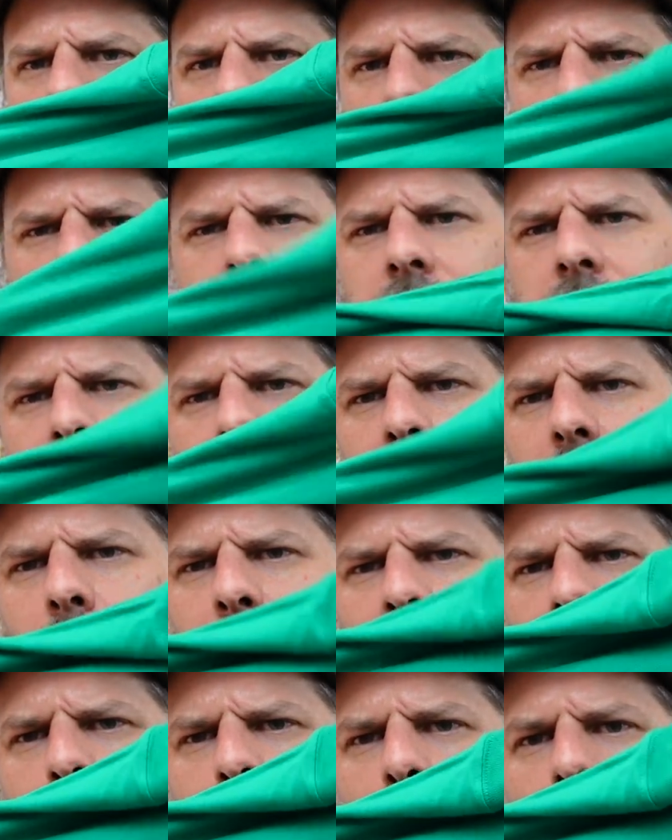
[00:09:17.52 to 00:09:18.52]
we could stick
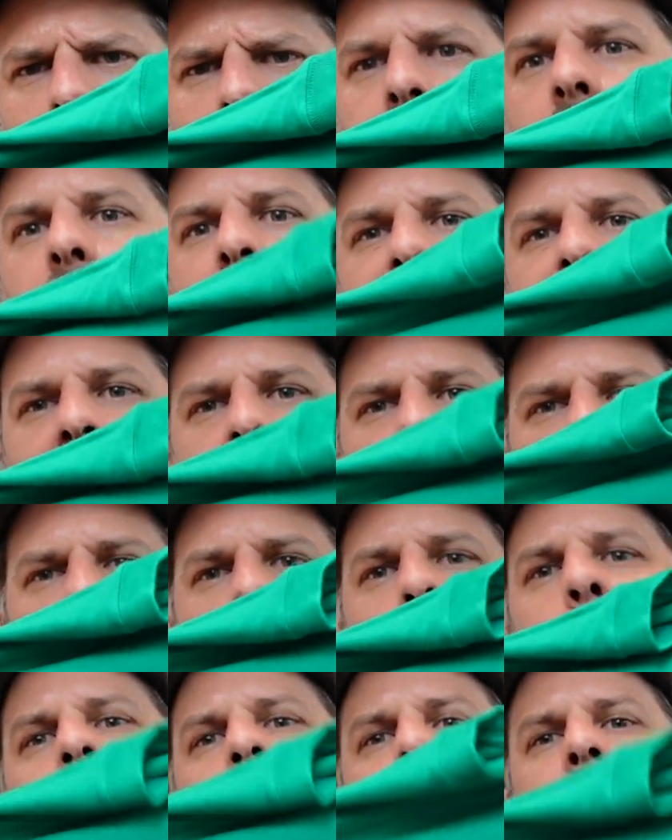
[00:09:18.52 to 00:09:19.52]
with the Mario
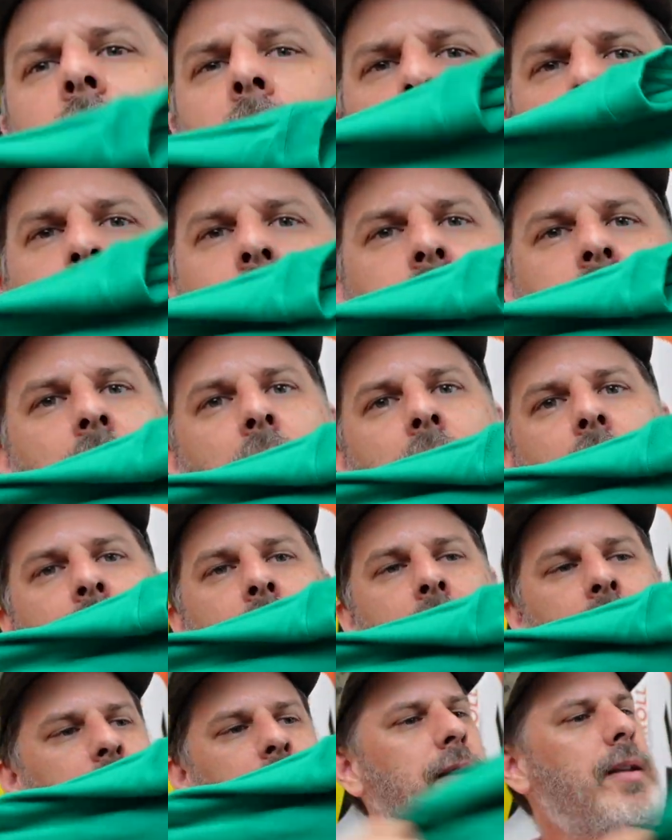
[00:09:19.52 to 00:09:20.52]
vibe and kind of tie
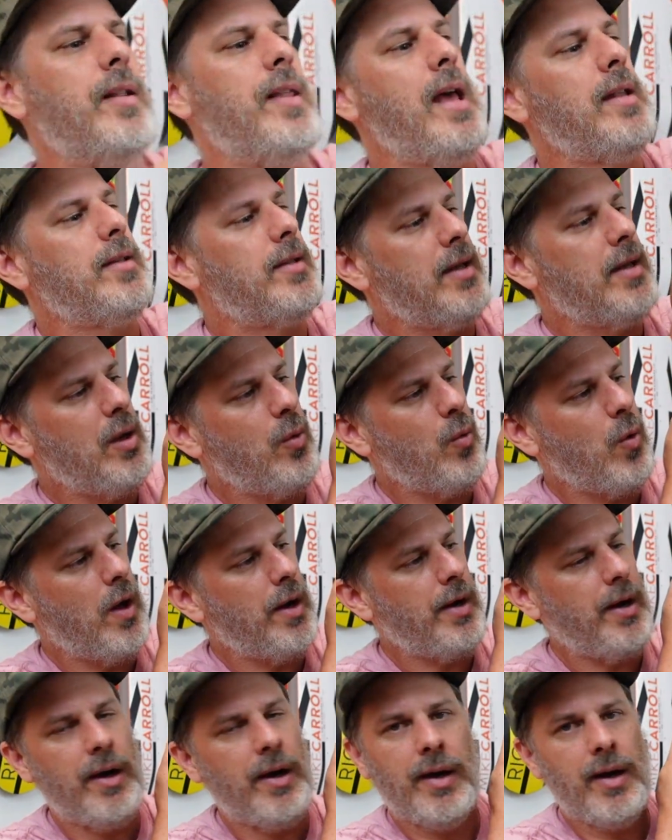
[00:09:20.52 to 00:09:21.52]
that into that
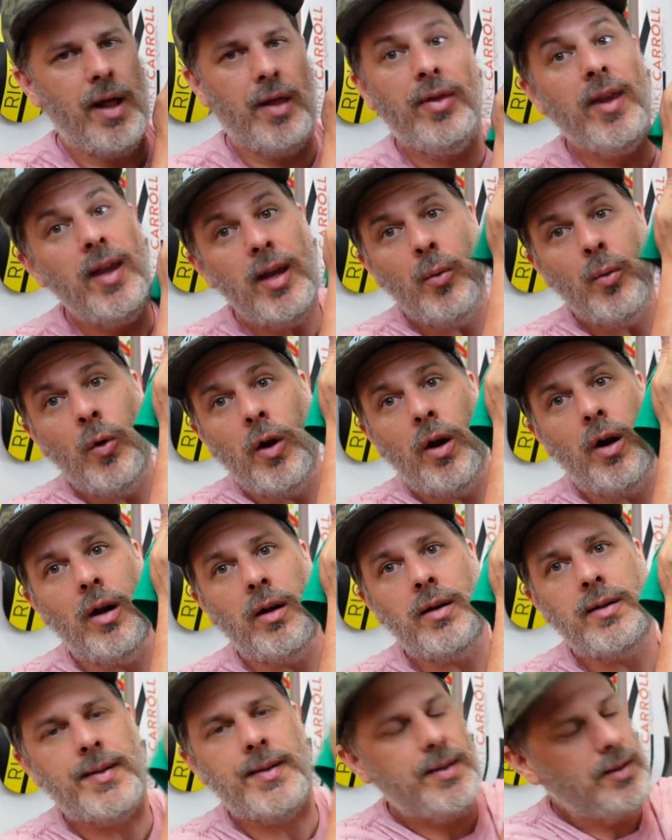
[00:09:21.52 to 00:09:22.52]
Stingwater, and I think it
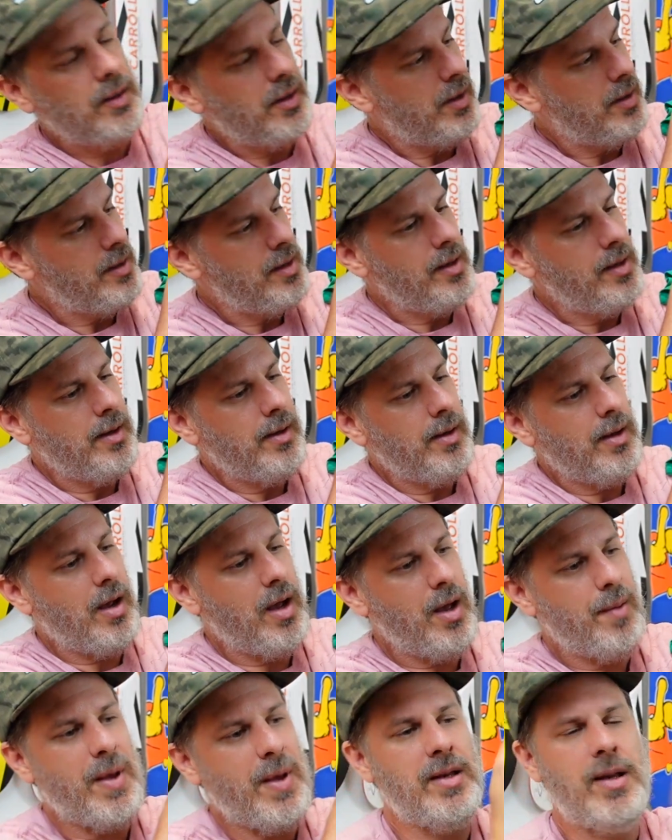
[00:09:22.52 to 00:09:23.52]
works.
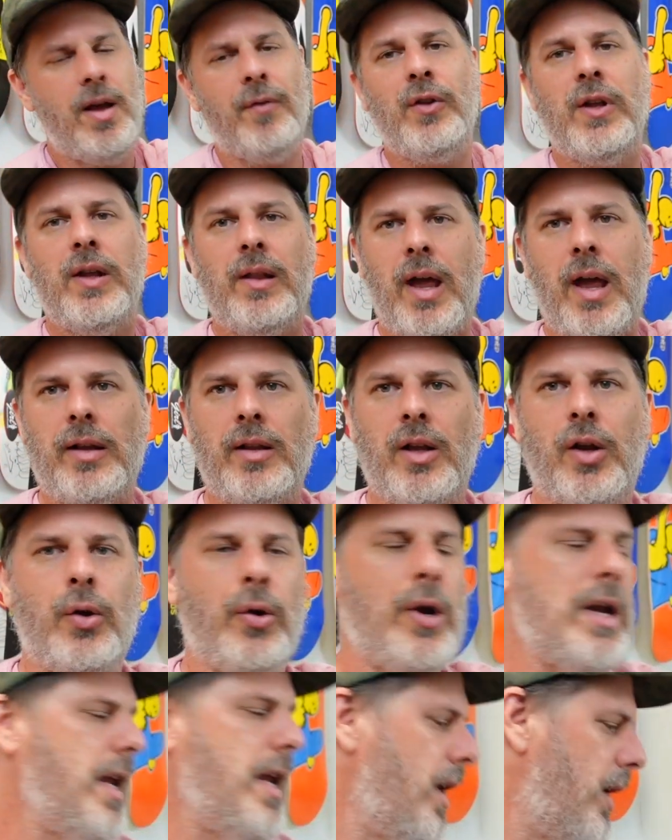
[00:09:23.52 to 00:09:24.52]
Um, I definitely like the
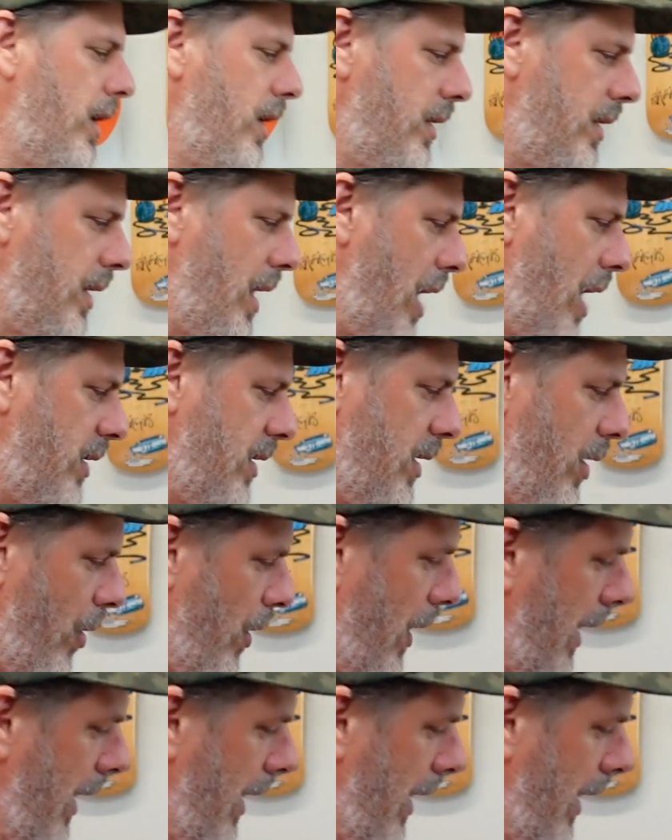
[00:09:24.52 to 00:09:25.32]
green. It's not so